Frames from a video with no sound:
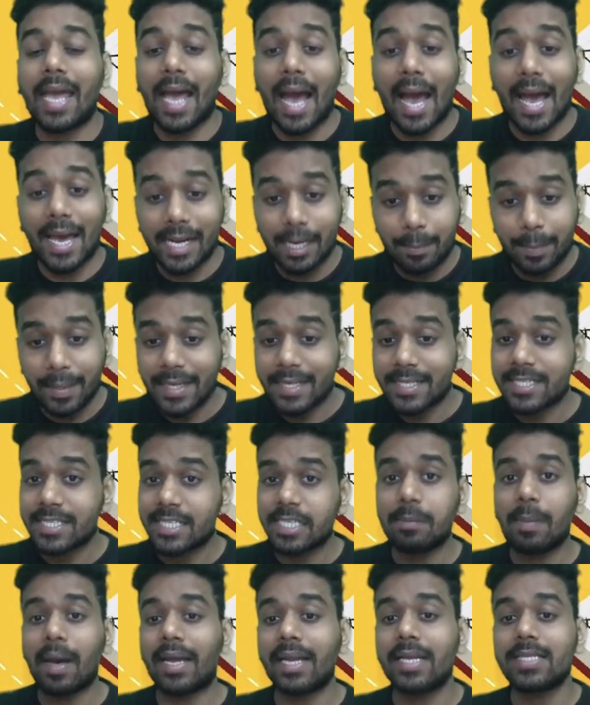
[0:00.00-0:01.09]
I repeat, C
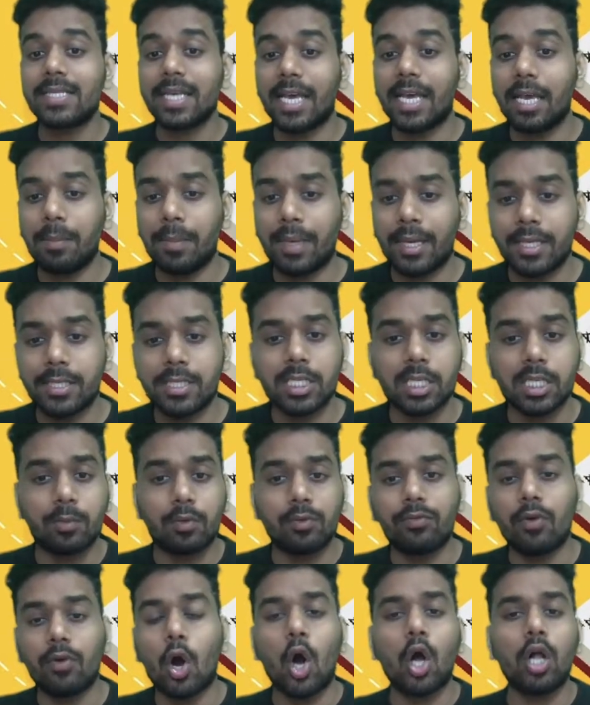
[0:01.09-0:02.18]
minus A means
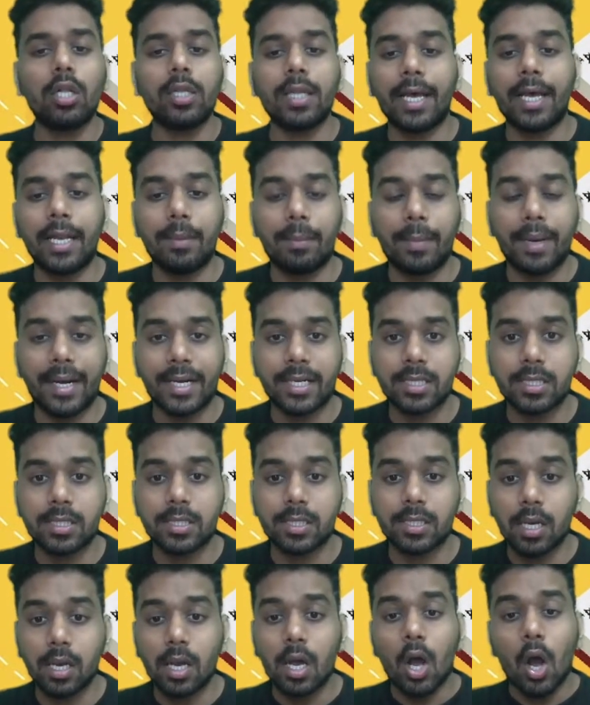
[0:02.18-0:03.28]
remove all the elements
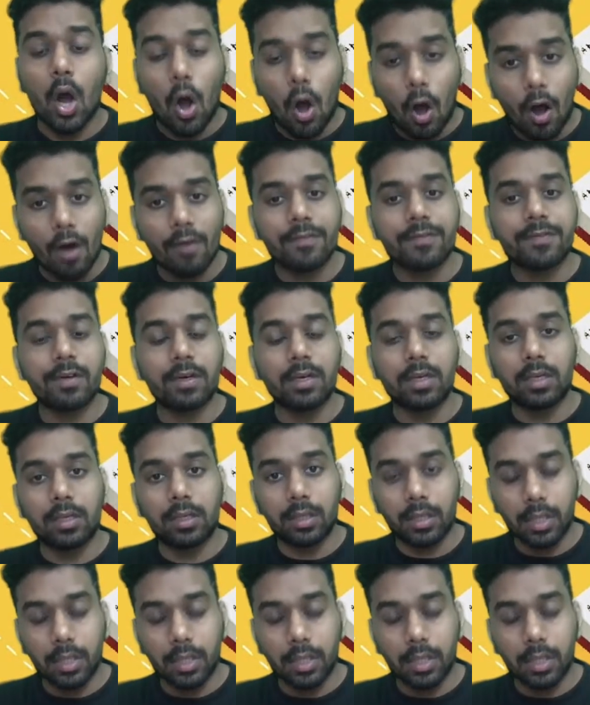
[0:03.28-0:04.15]
of uh,